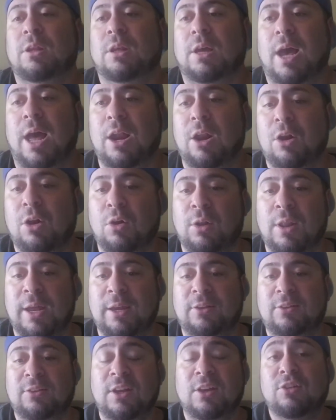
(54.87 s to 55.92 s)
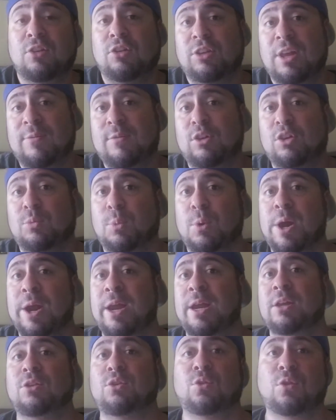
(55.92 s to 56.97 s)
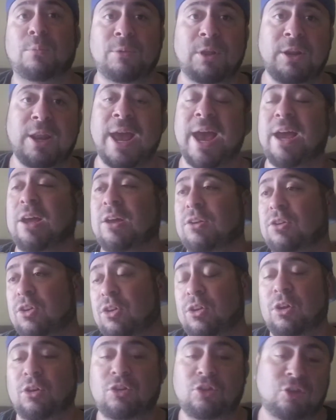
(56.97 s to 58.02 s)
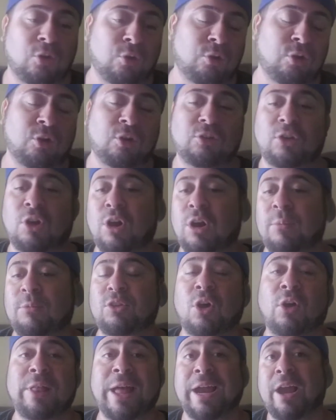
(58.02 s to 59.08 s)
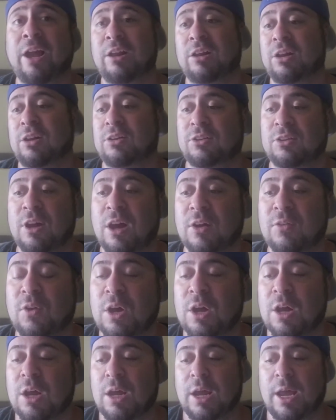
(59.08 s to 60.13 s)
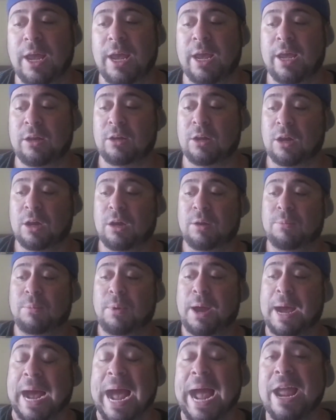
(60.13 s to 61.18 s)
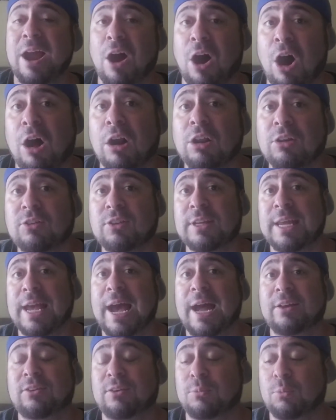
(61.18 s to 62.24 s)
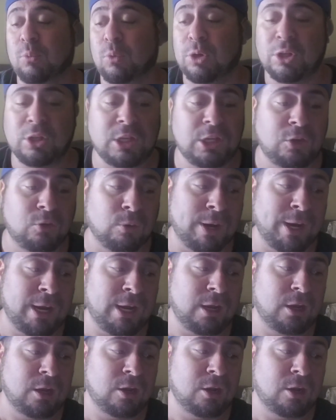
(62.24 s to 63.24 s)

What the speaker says: I don't know, like 6 or 7 sprays from the neck to the shoulders, arms, all that kind of good stuff. And I honestly had some really great